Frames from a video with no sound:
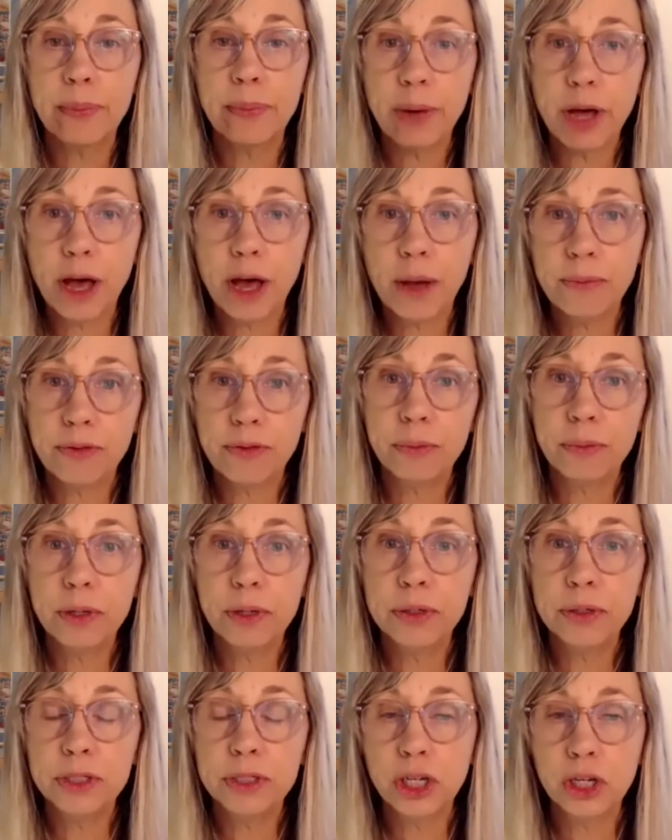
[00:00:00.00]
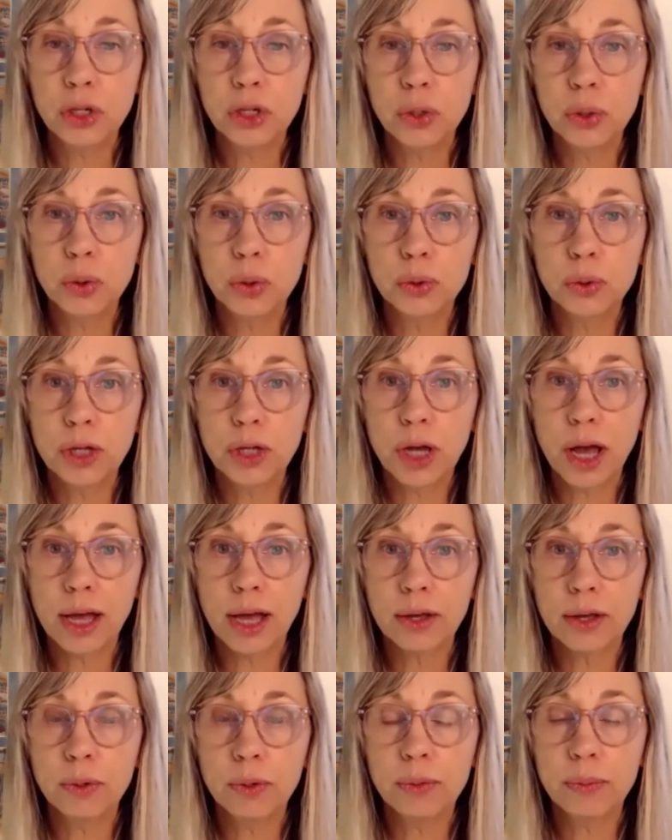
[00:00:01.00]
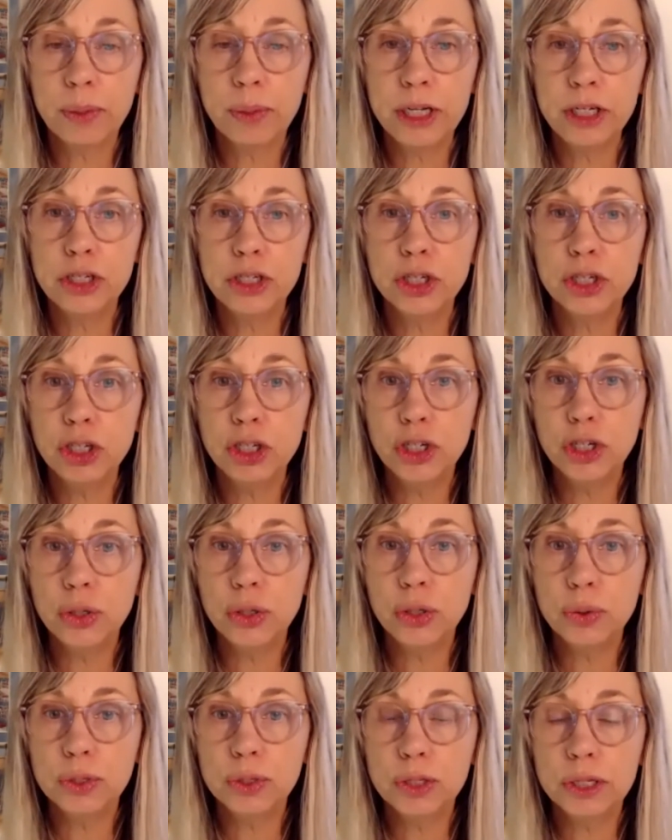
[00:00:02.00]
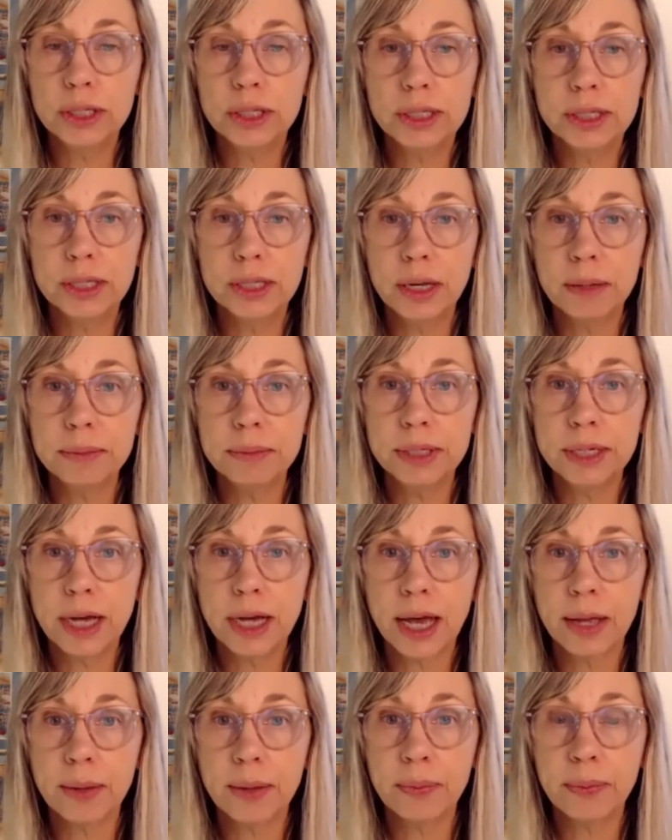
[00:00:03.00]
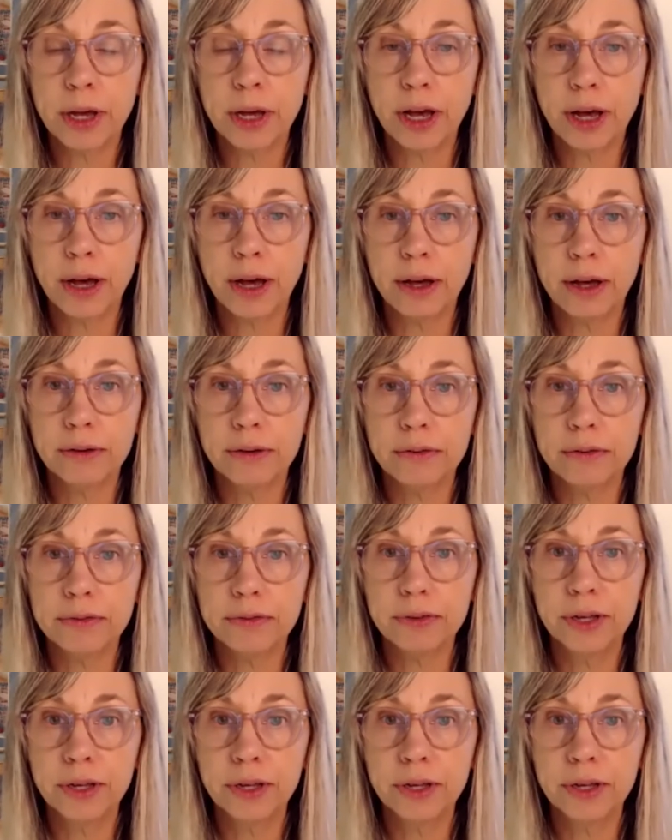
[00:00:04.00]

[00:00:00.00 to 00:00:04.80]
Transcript: up from using a Google Doc would be to use some type of